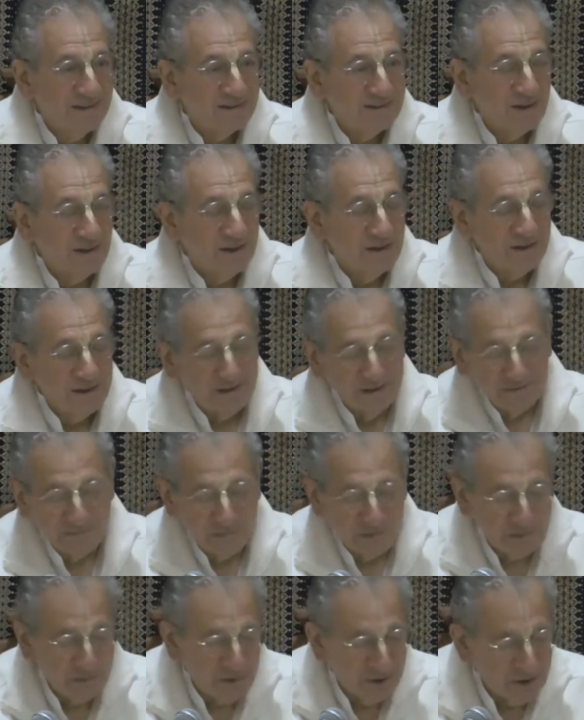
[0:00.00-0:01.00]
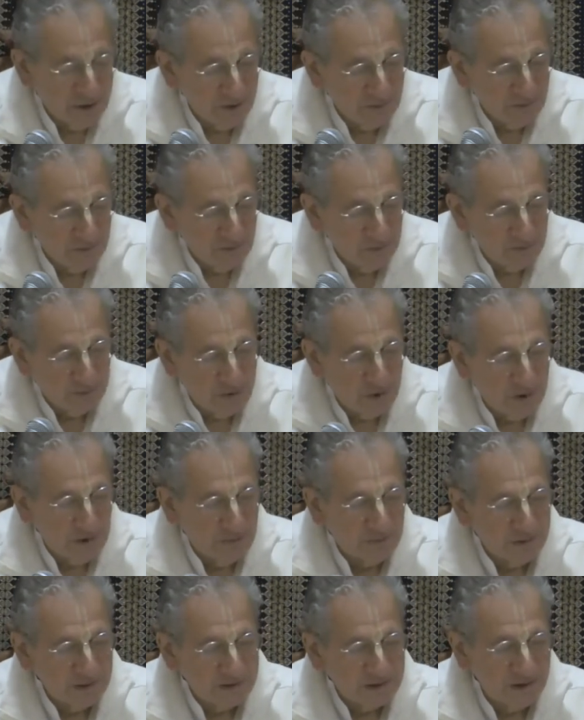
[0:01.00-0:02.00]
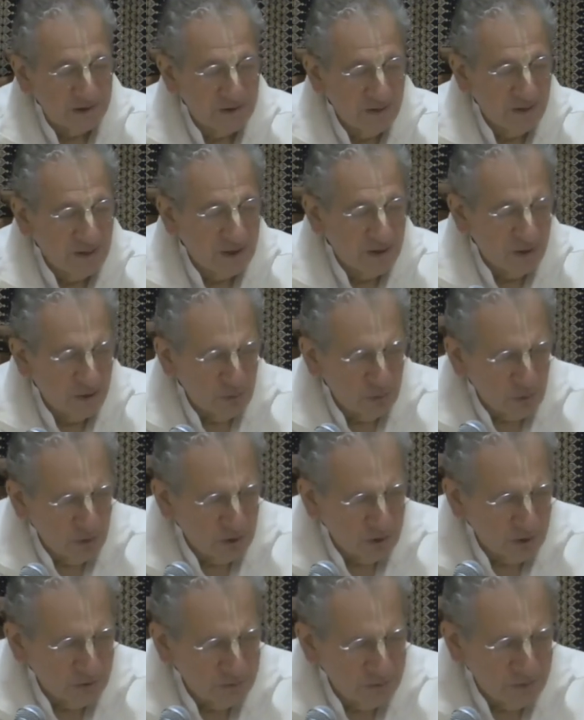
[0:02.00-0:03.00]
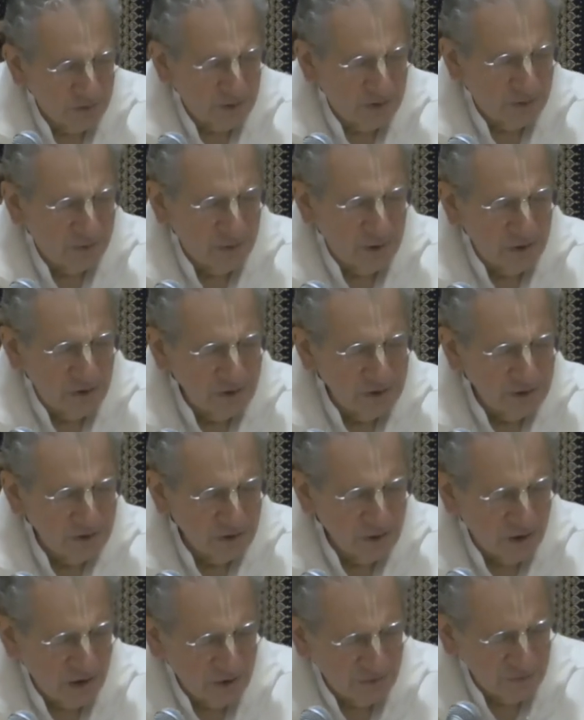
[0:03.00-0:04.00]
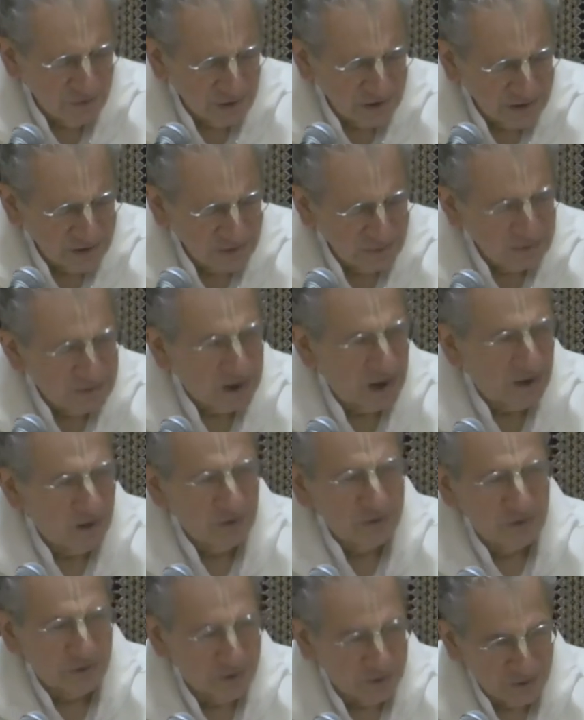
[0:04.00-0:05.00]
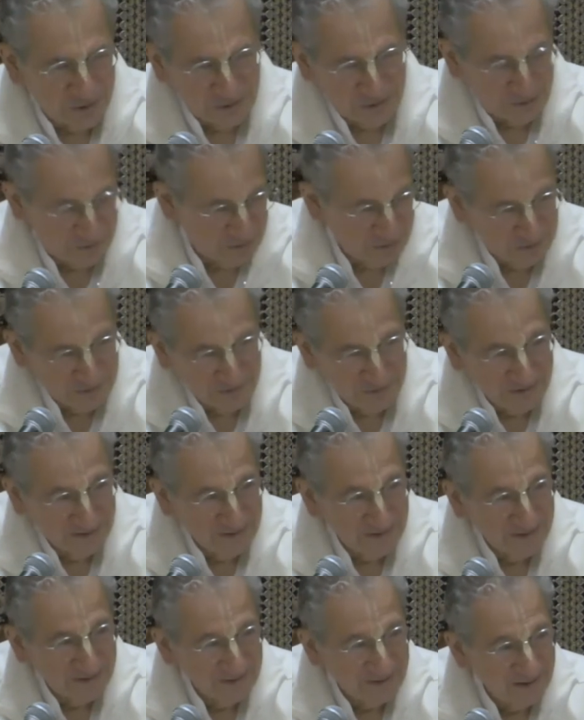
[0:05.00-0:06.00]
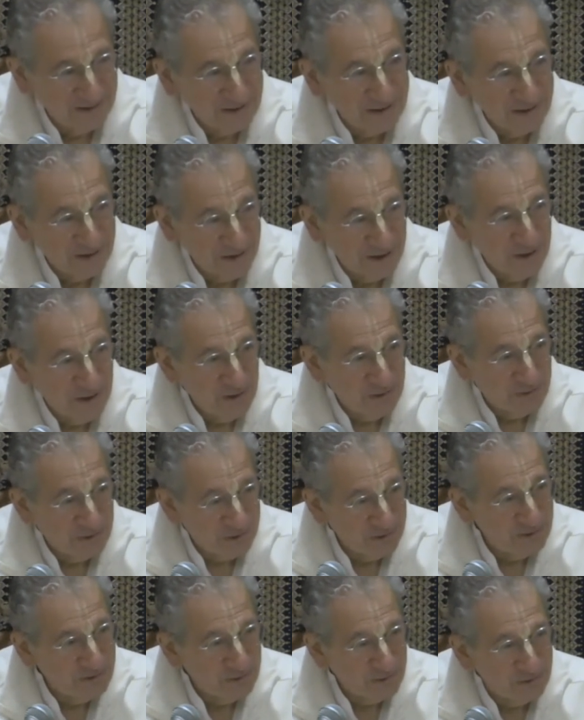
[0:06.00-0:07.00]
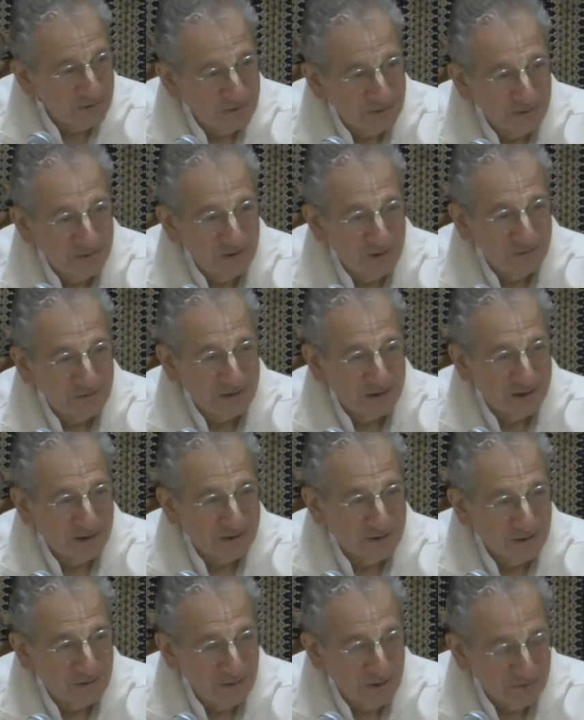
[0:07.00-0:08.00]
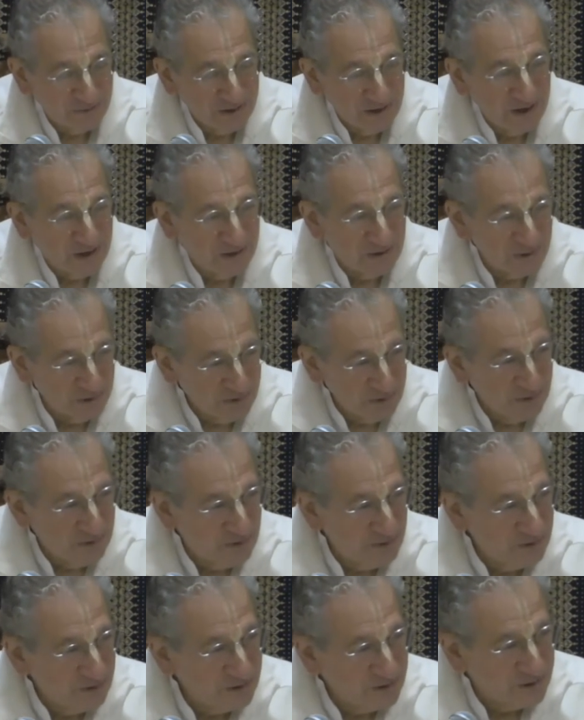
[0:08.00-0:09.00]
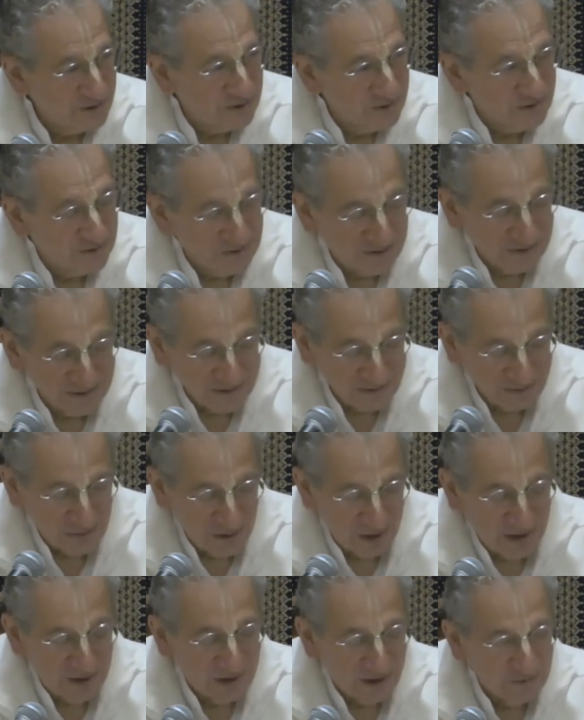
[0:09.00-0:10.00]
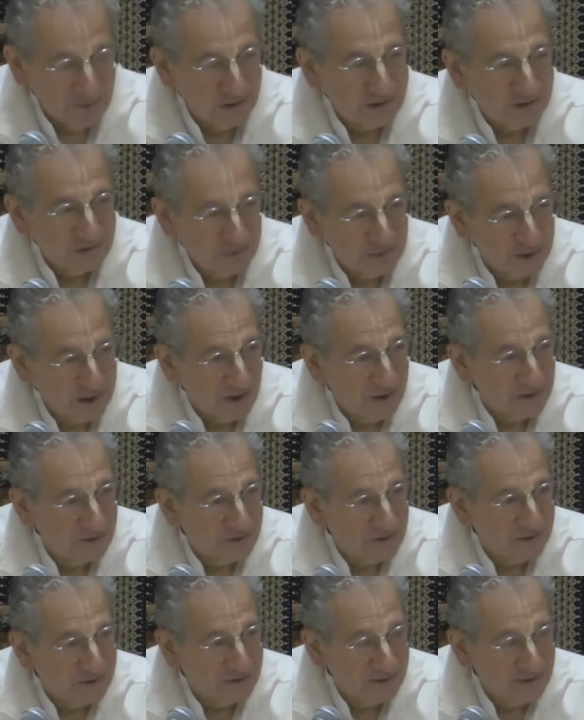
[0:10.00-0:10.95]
So I had, people come to the farm and say, "Oh, uh, we heard that you have uh, some cow dung here." I said, yeah, we do. We do have cow dung. We have cow urine also. And he said, well, I, I want some cow dung.